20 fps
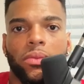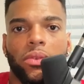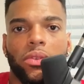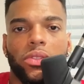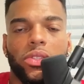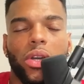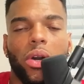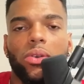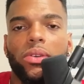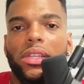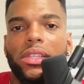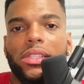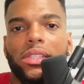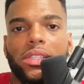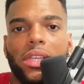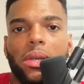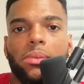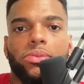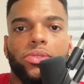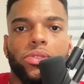Don't
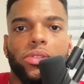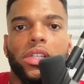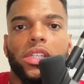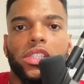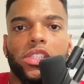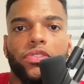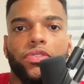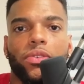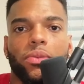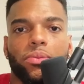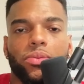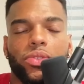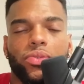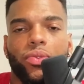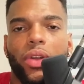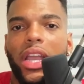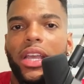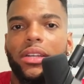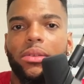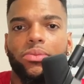accept drinks from
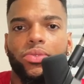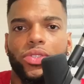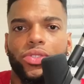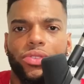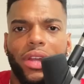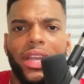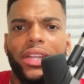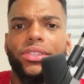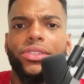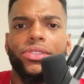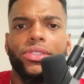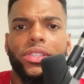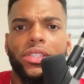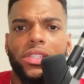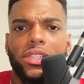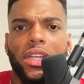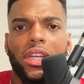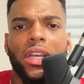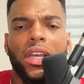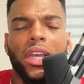random strangers and
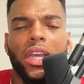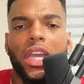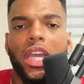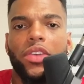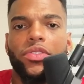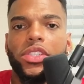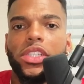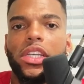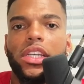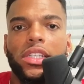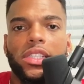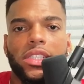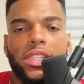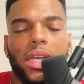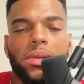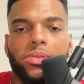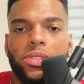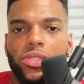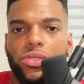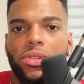stuff. If she
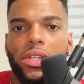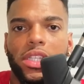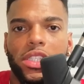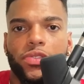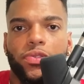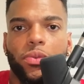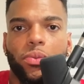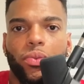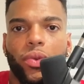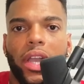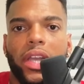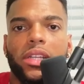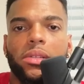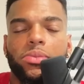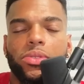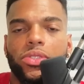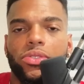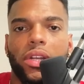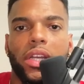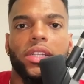accepts drinks from random
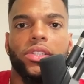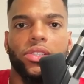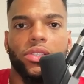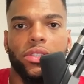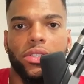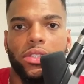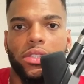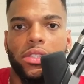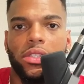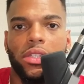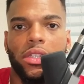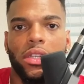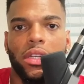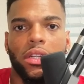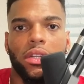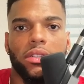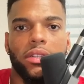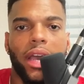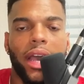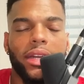strangers,
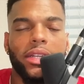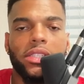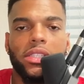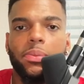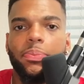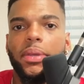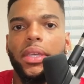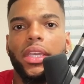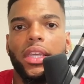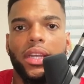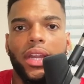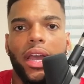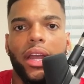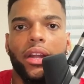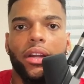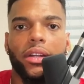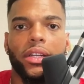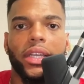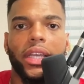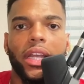that is speaking at
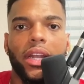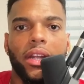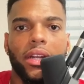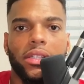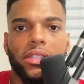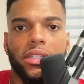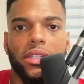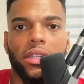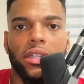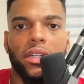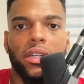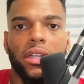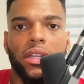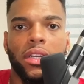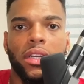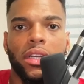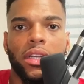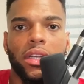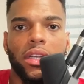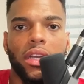her character.
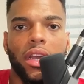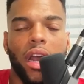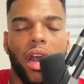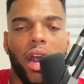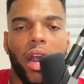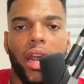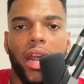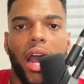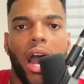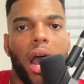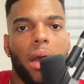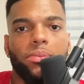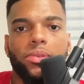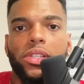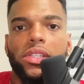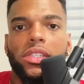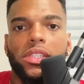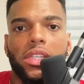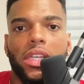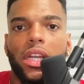All right. I'm
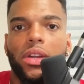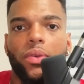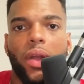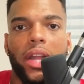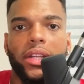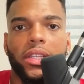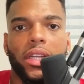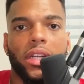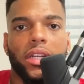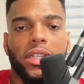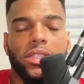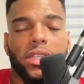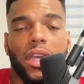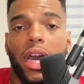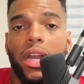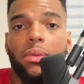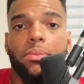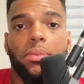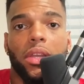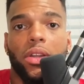just saying right there, that's got
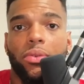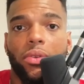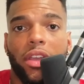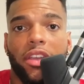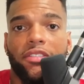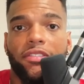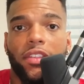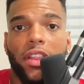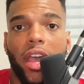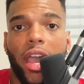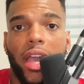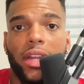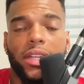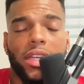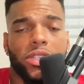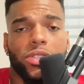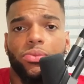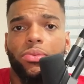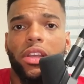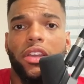to be a red flag.
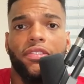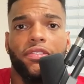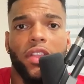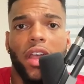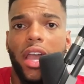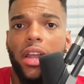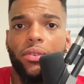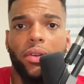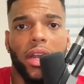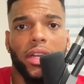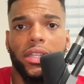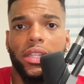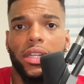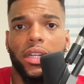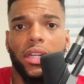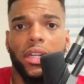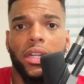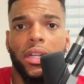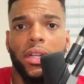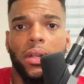That's a red flag right there.
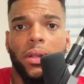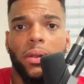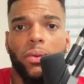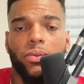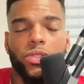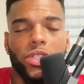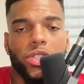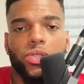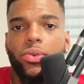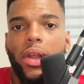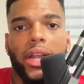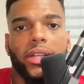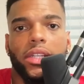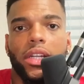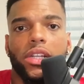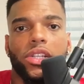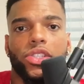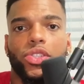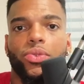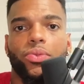Just right there,
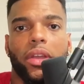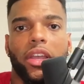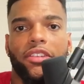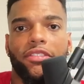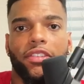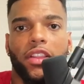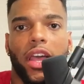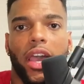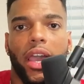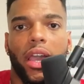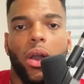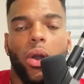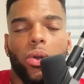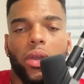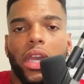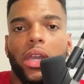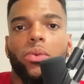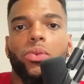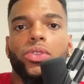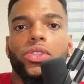there's a red flag.
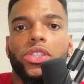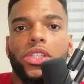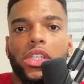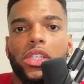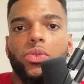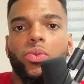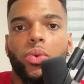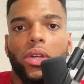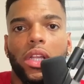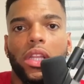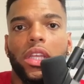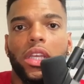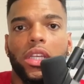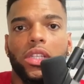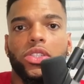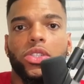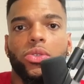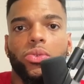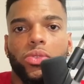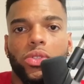Okay, well, she's willing
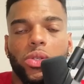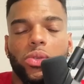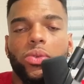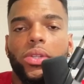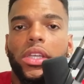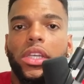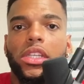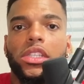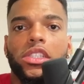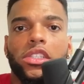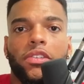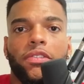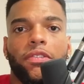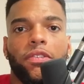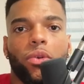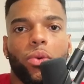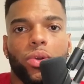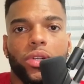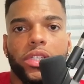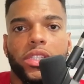to do this
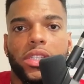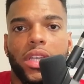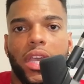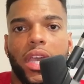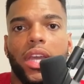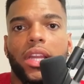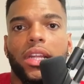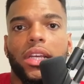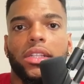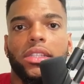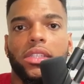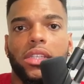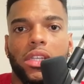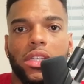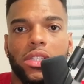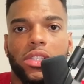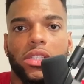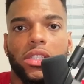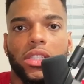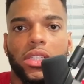for said
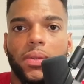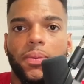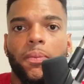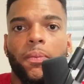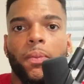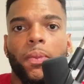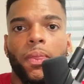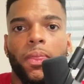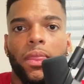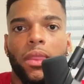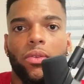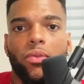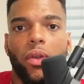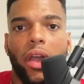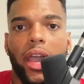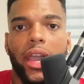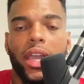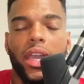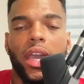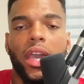attention,
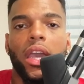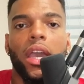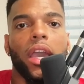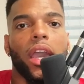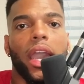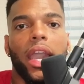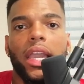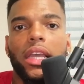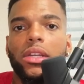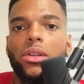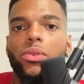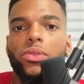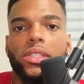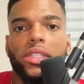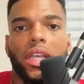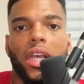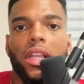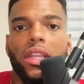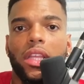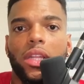right? Ain't no
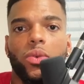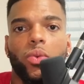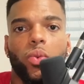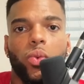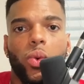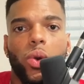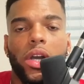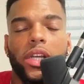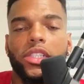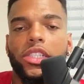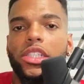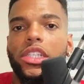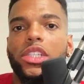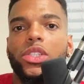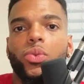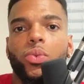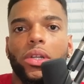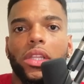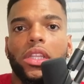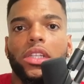telling what she's
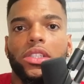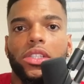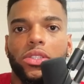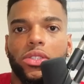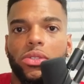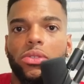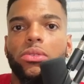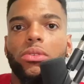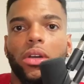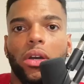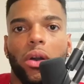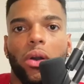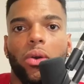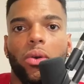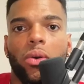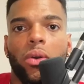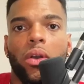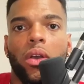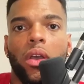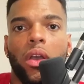willing to do, though.
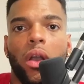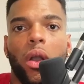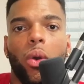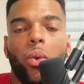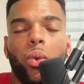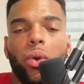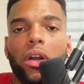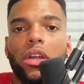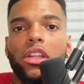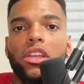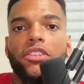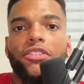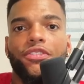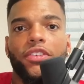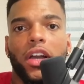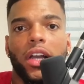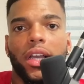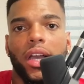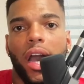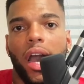What if
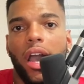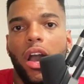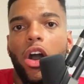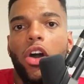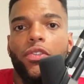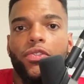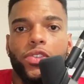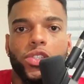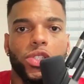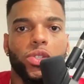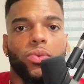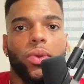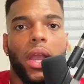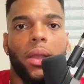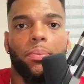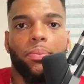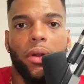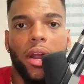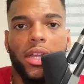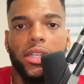a guy offers the right
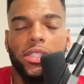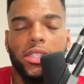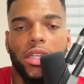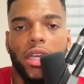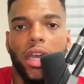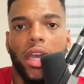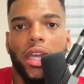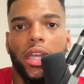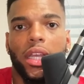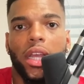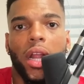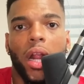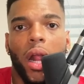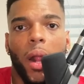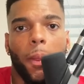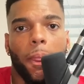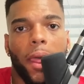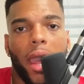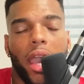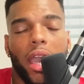price tag?
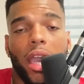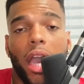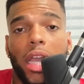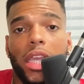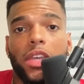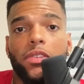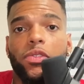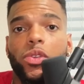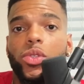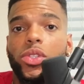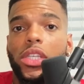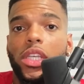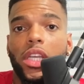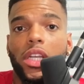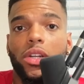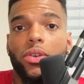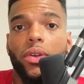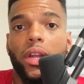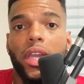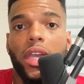Hey, I give you 10
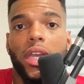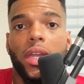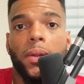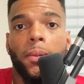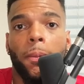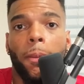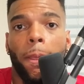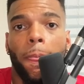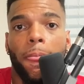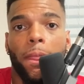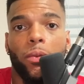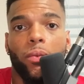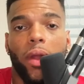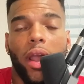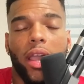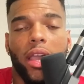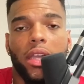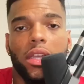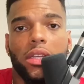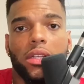grand,
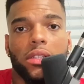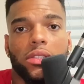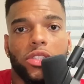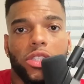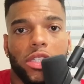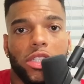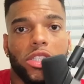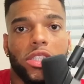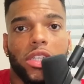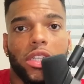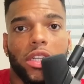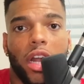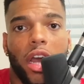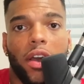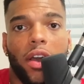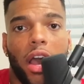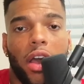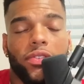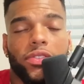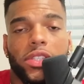right? G shit,
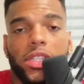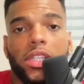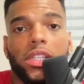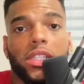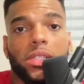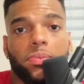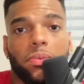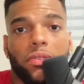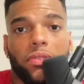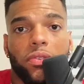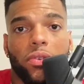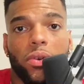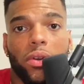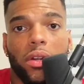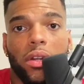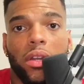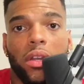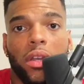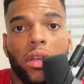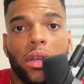I, I've seen this before.
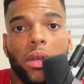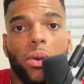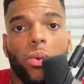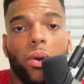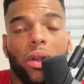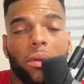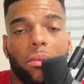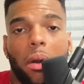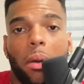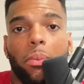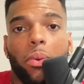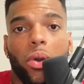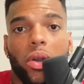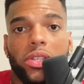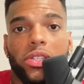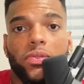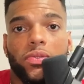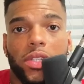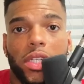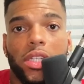One of my boys
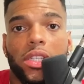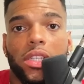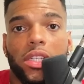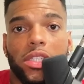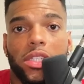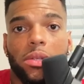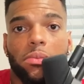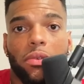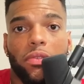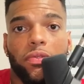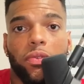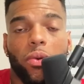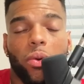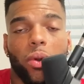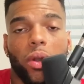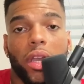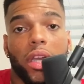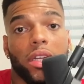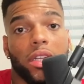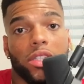have did this shit before,
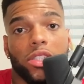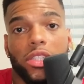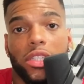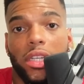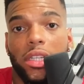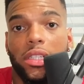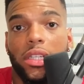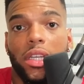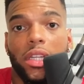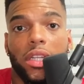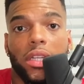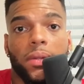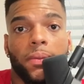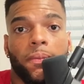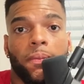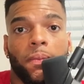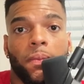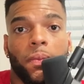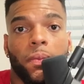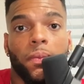and a chick did it.
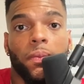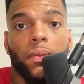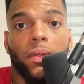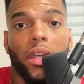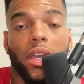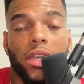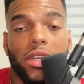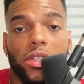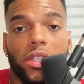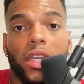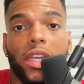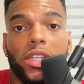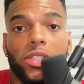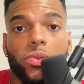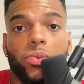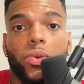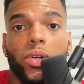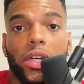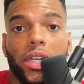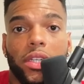And guess
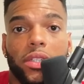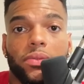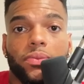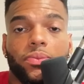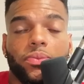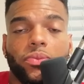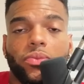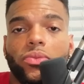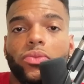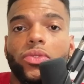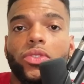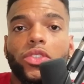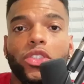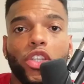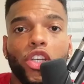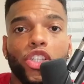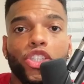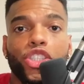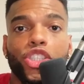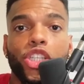what?
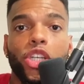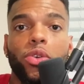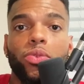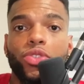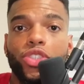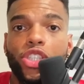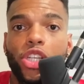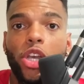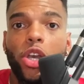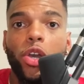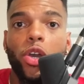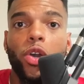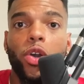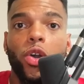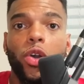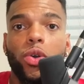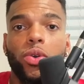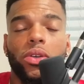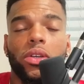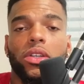Choo
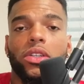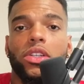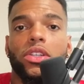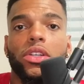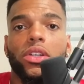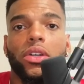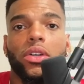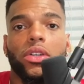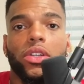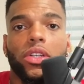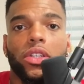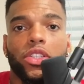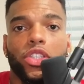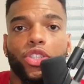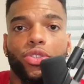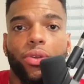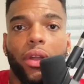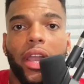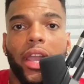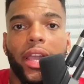choo
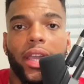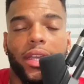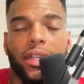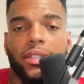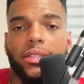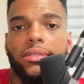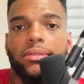train.